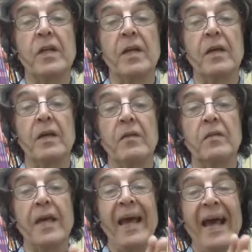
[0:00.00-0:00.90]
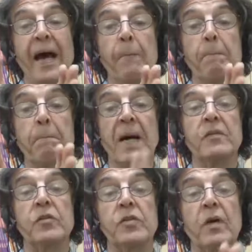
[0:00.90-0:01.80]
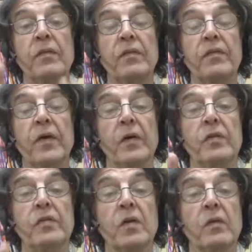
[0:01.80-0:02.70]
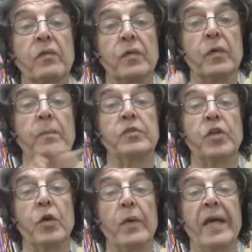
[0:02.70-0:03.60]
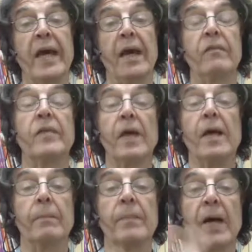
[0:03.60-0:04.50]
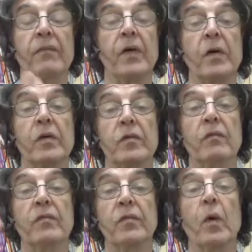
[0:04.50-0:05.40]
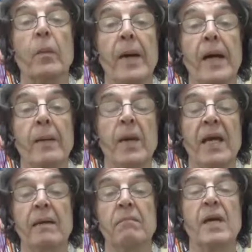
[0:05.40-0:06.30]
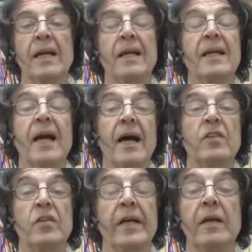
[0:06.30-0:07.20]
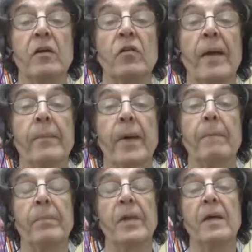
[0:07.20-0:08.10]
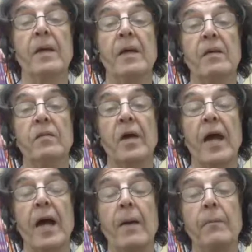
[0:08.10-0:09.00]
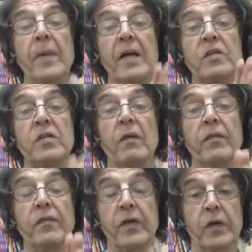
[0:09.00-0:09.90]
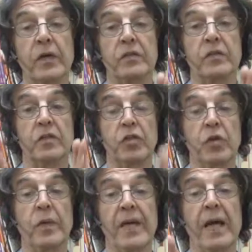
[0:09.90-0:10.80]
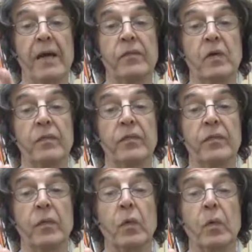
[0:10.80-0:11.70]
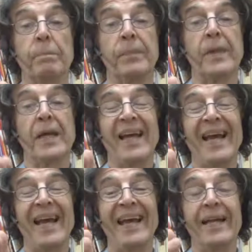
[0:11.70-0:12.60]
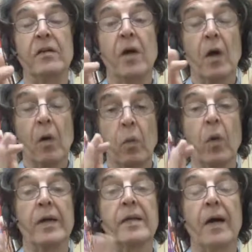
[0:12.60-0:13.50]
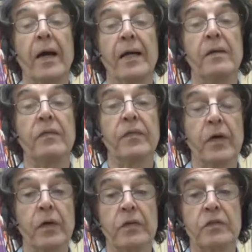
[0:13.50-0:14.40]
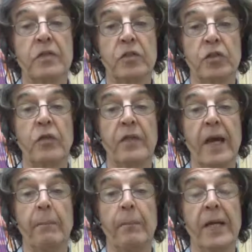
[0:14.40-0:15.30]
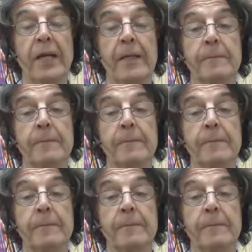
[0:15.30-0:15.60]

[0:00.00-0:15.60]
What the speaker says: is, how much of a focus on form should we have? And by focus on form, I mean largely grammar. So how much of a focus should we have on form, and what kind of focus should that be?